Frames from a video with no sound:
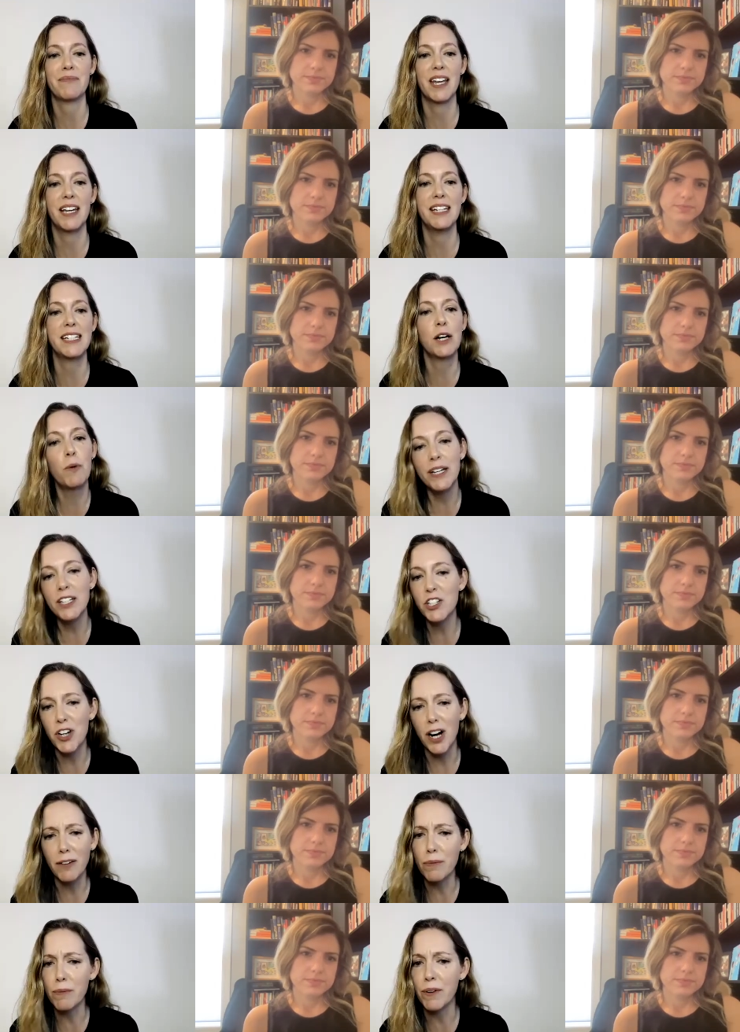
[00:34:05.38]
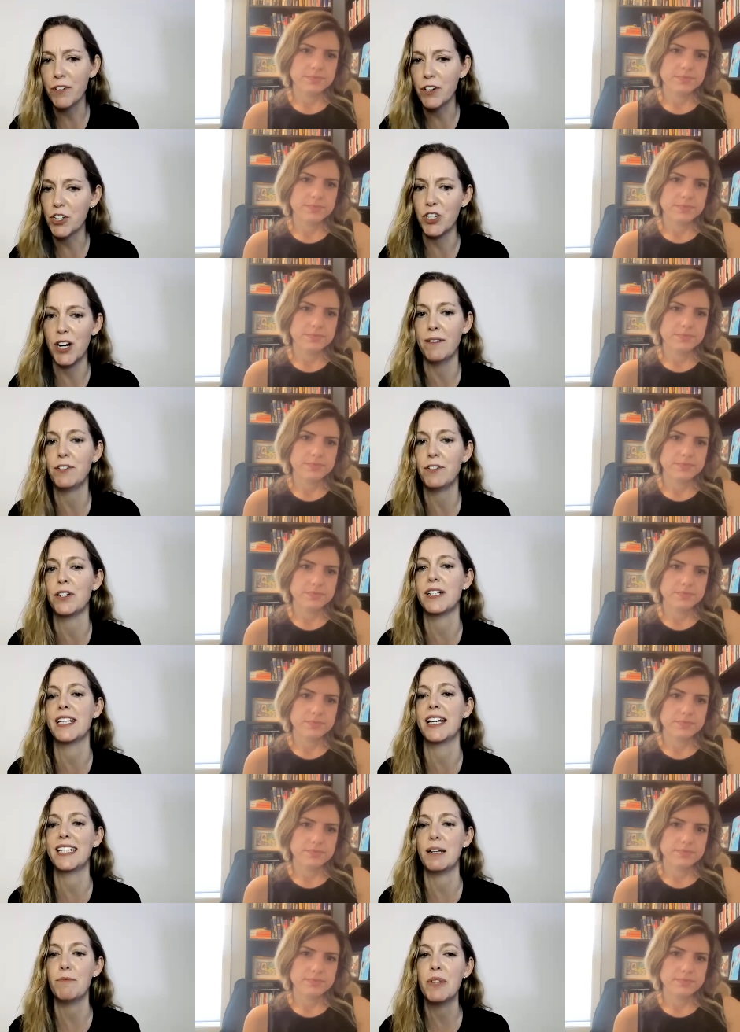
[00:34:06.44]
Speaker 1: is it quite strong from the first draft or is
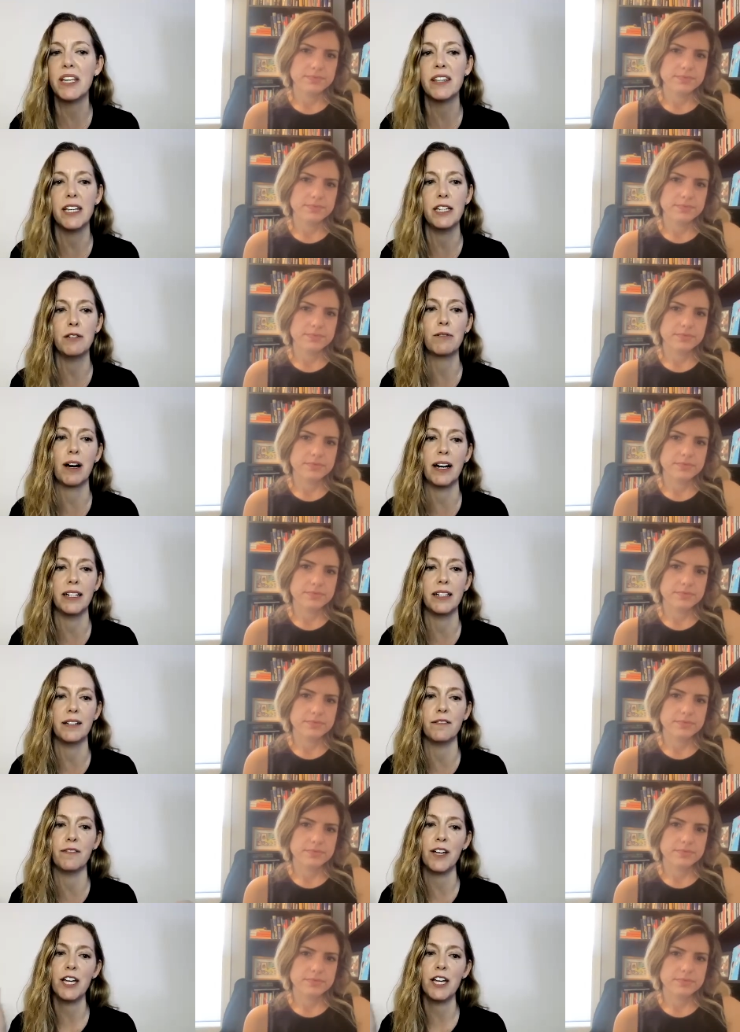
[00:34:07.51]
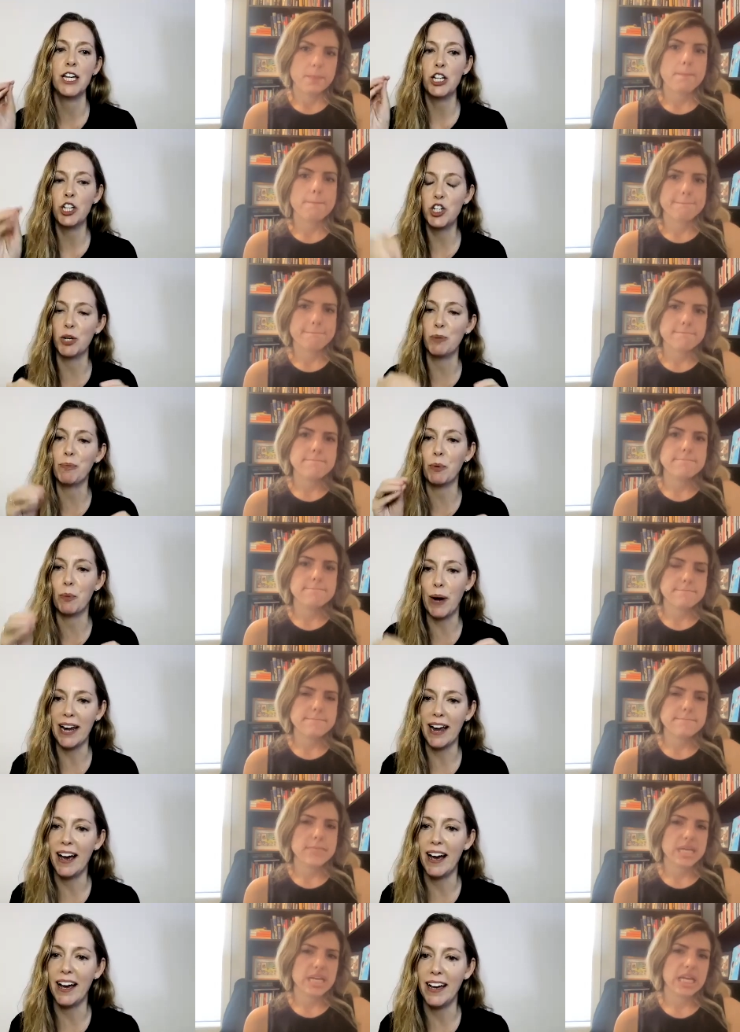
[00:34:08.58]
that something that you kind of chip
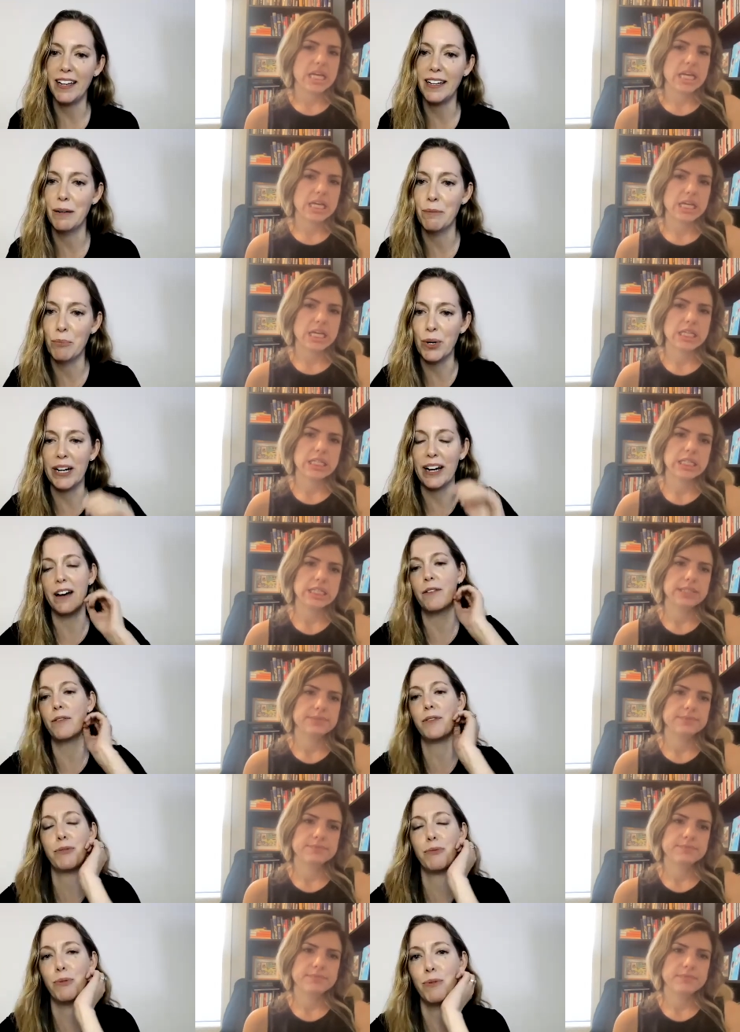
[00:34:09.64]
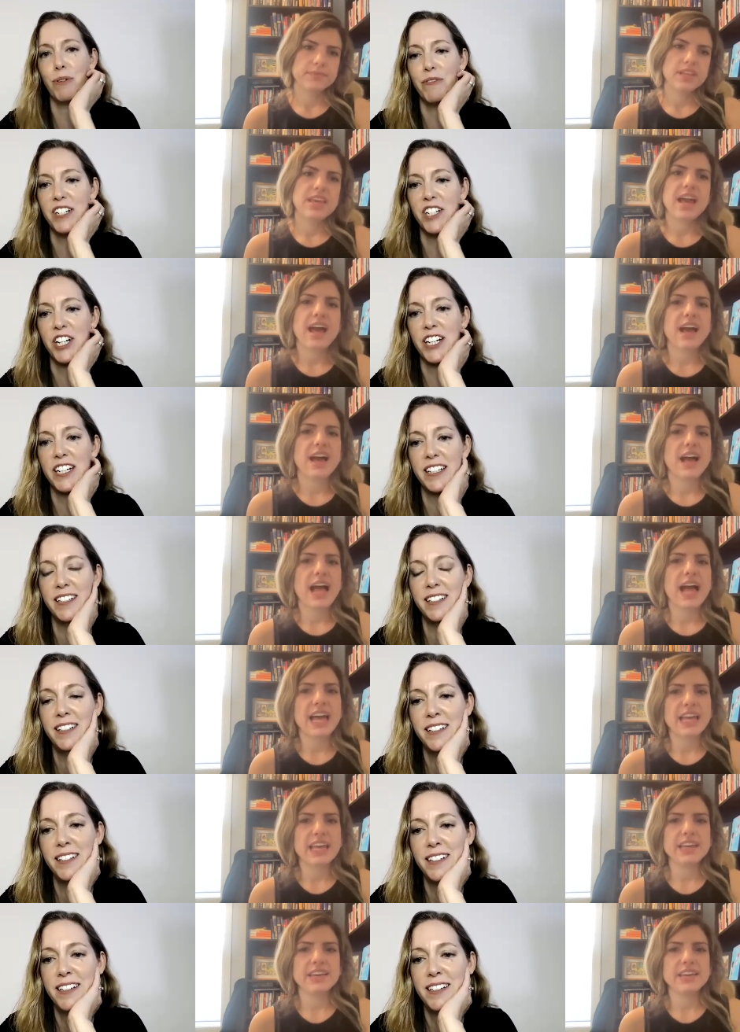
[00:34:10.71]
away at and bring out through revision yeah
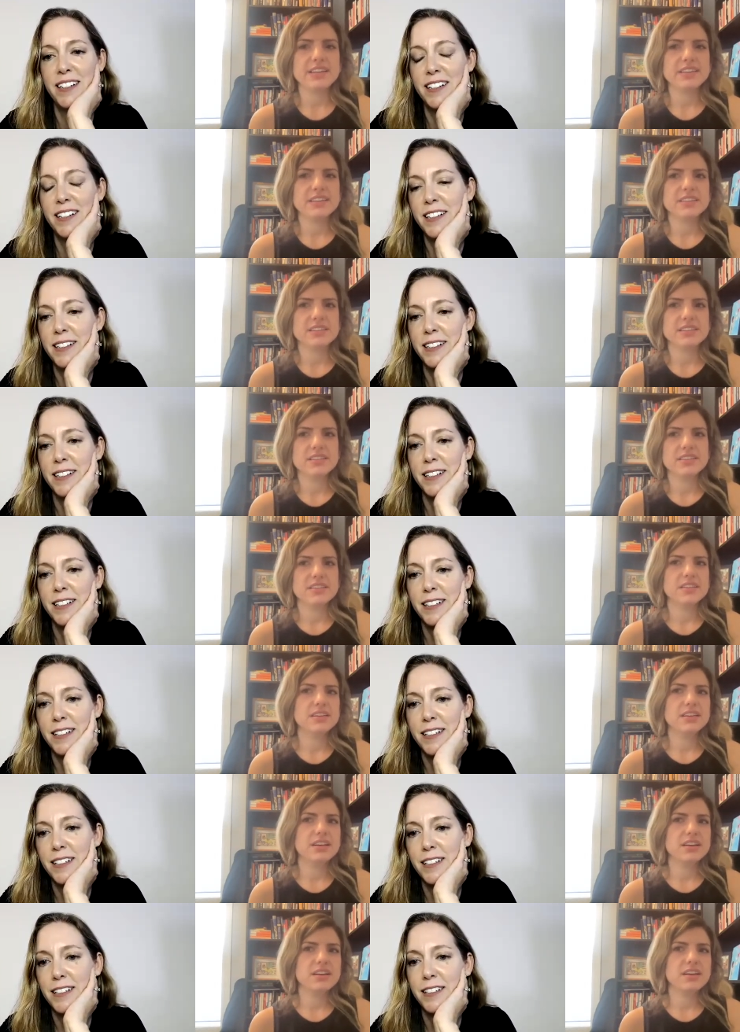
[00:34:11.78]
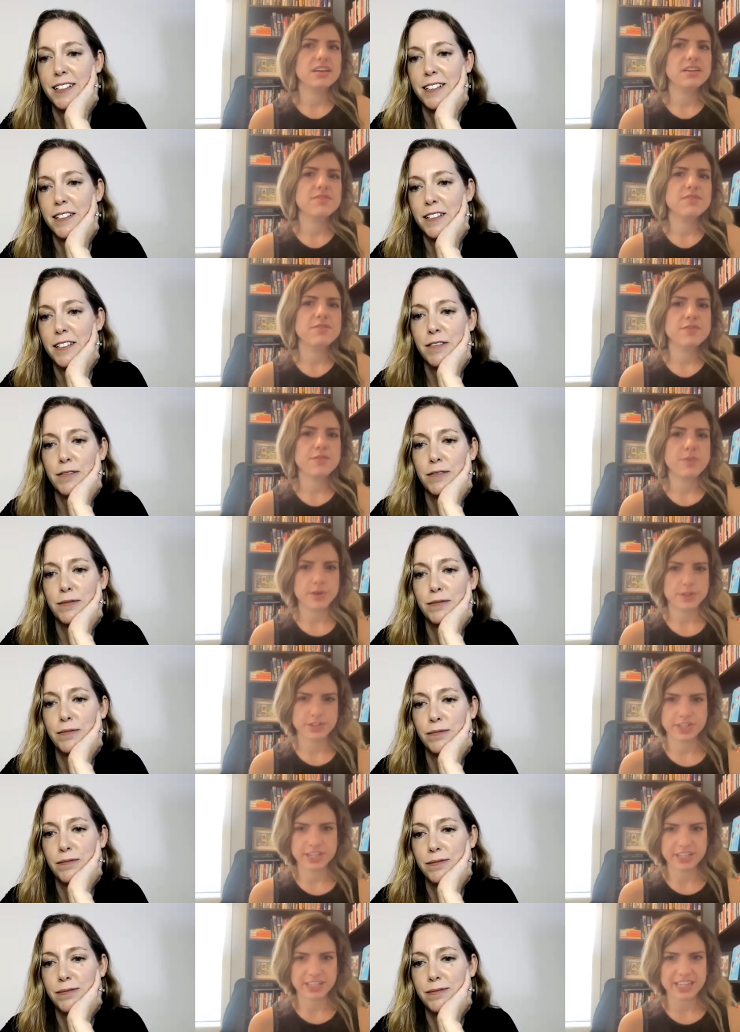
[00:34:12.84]
Speaker 2: i
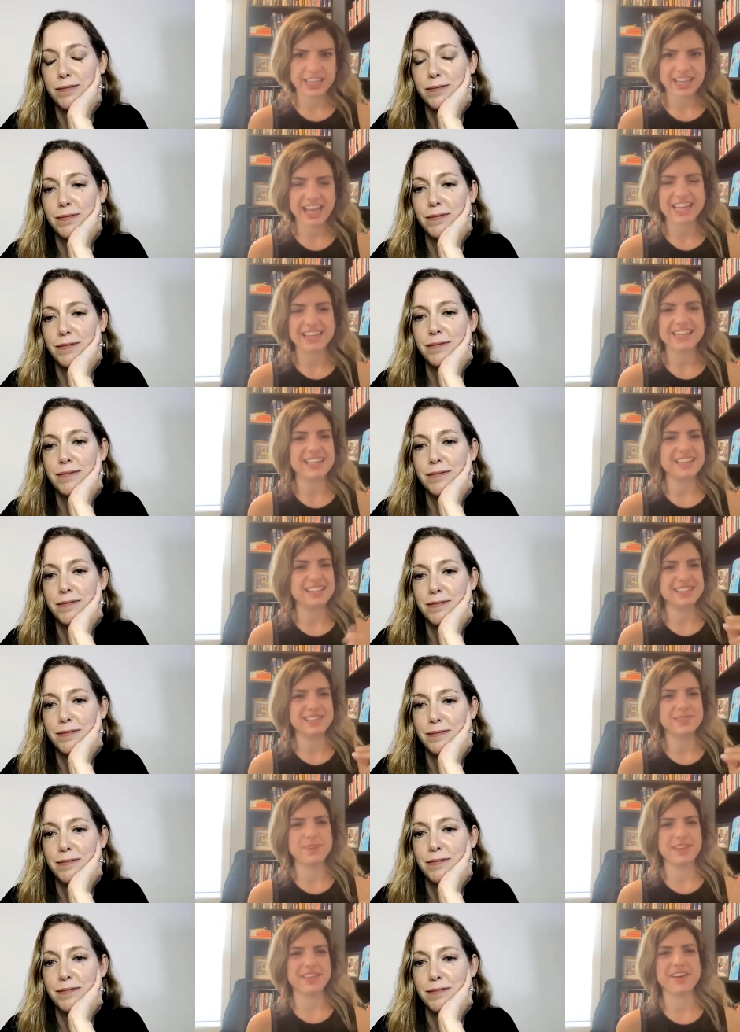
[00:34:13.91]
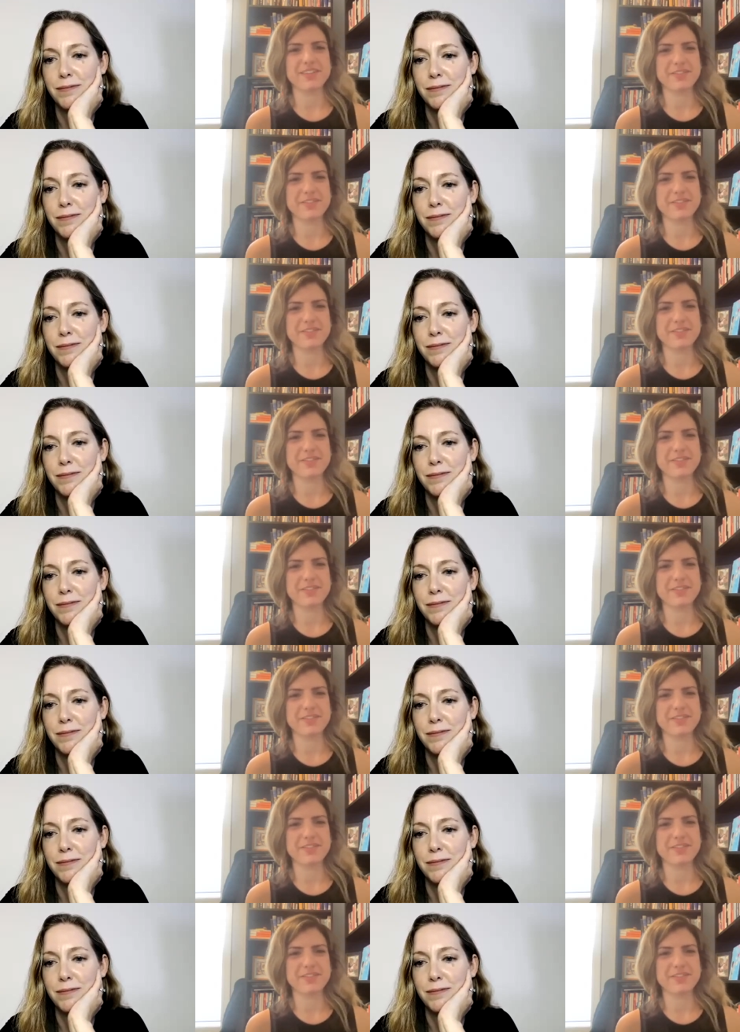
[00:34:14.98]
unfortunately i need it to be there